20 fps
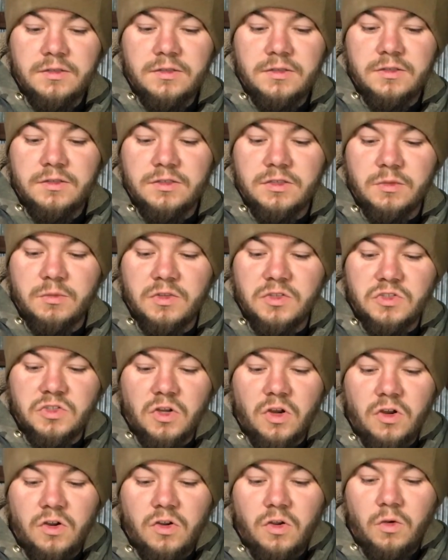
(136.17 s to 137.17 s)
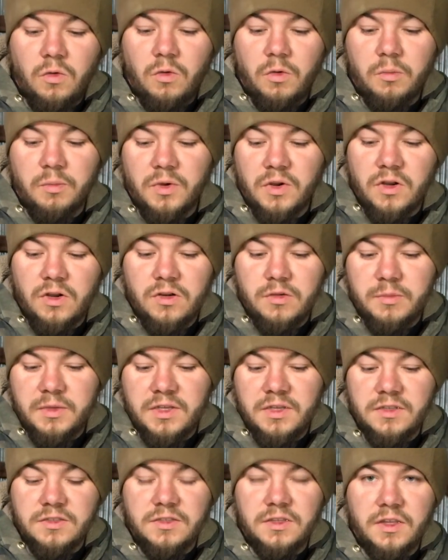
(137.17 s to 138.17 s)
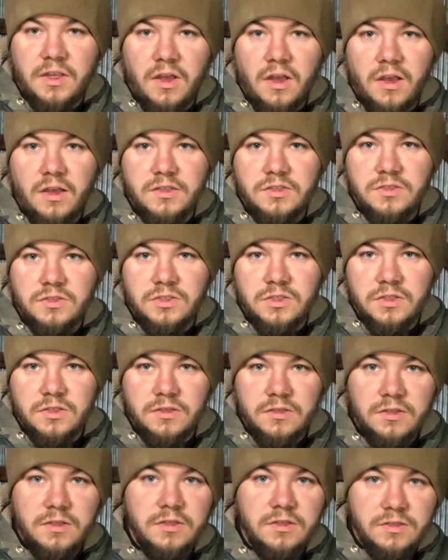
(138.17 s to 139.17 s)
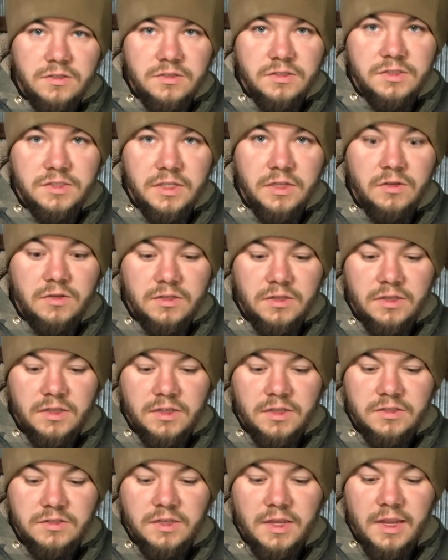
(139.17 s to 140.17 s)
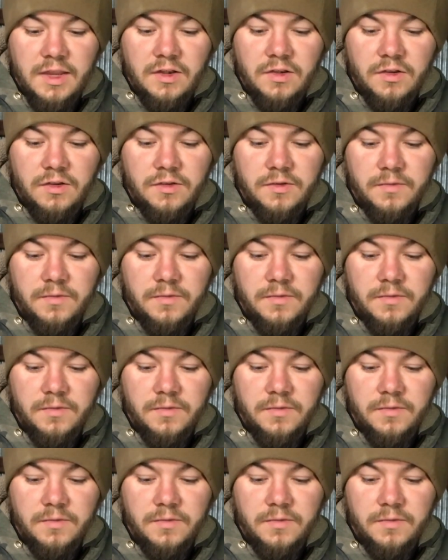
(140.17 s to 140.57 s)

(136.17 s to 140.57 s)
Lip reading: Some of the charcoal will burn because of the oxygen sealed in the container.